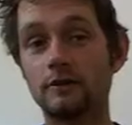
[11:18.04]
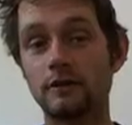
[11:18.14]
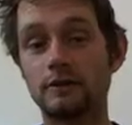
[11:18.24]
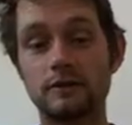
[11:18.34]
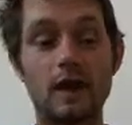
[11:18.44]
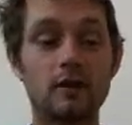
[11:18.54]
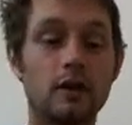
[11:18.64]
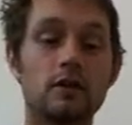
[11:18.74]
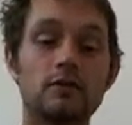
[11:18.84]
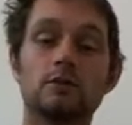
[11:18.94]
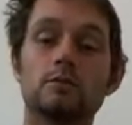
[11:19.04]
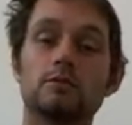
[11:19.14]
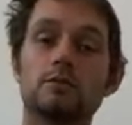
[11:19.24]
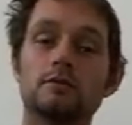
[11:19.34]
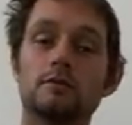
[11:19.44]
going to sound, and also
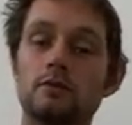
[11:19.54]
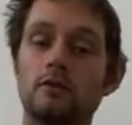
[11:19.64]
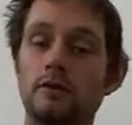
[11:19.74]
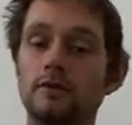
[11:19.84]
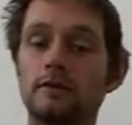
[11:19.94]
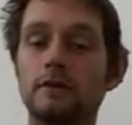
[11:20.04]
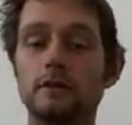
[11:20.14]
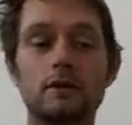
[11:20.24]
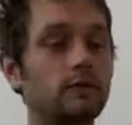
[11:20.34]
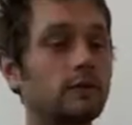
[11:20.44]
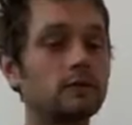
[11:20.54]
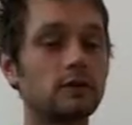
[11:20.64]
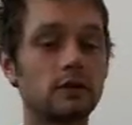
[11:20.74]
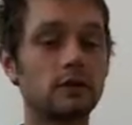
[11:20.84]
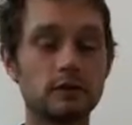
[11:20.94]
the physically